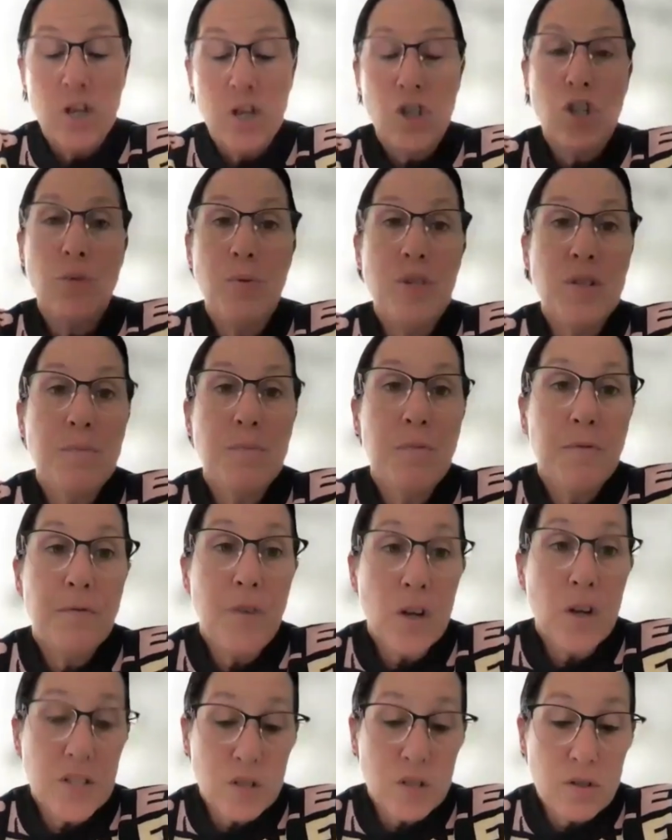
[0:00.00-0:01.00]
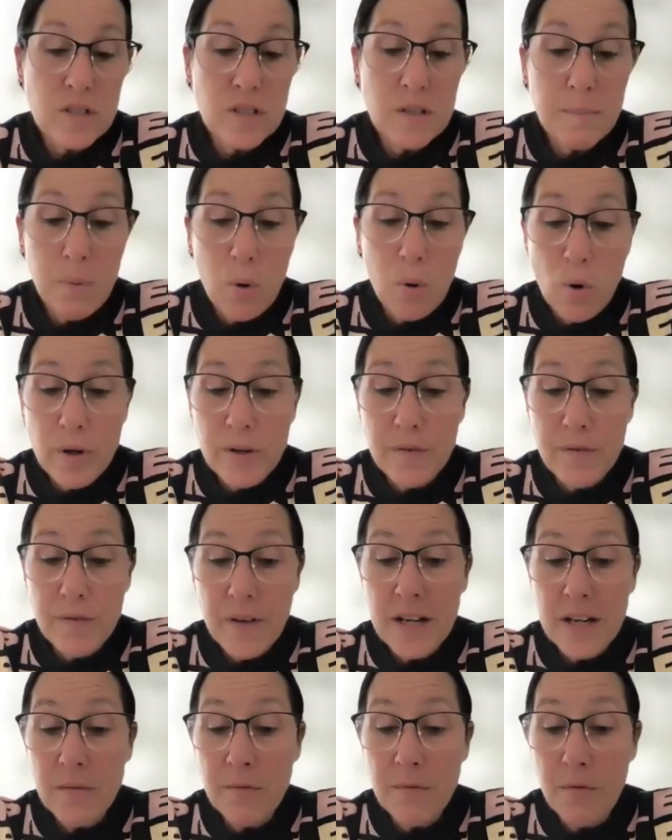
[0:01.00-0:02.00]
She would foster a supportive
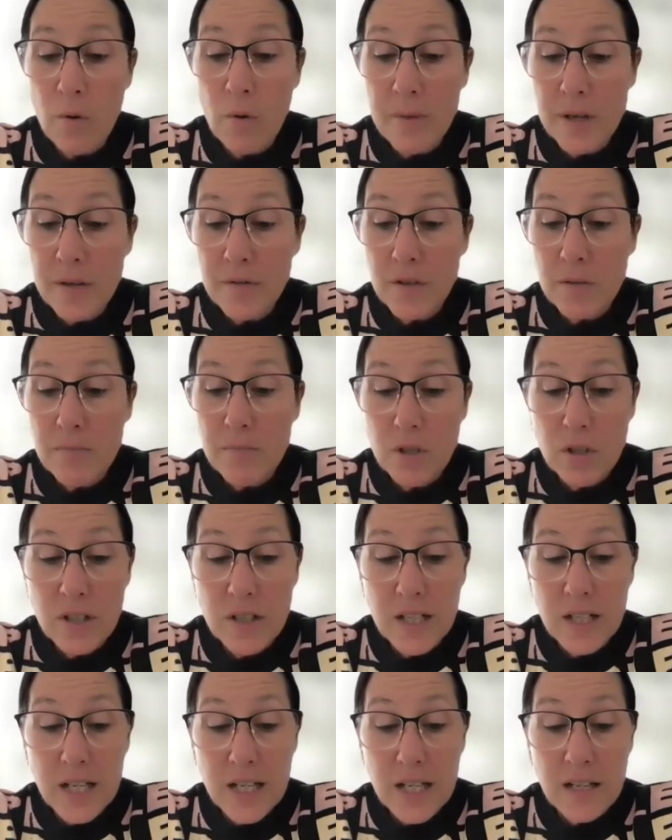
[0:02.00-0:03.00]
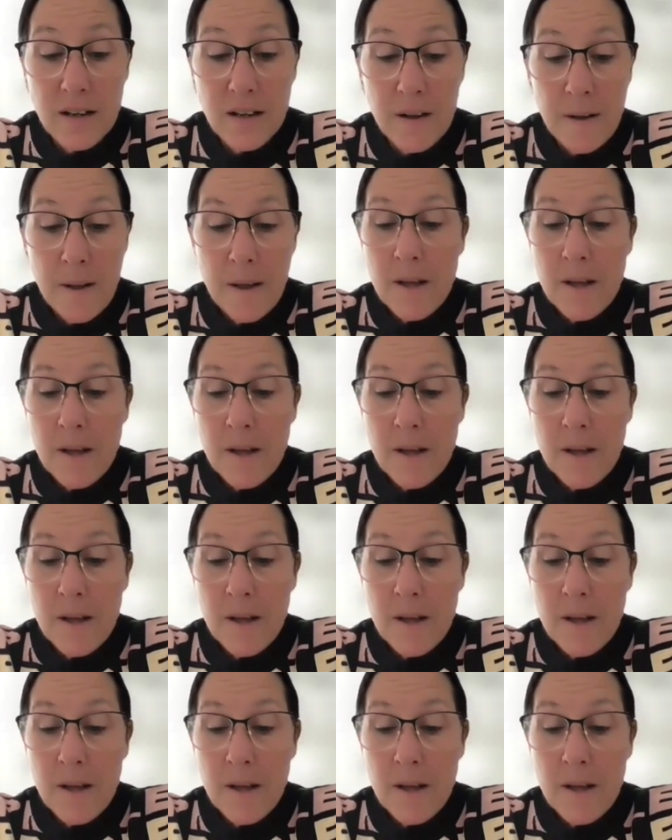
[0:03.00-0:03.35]
and informative community.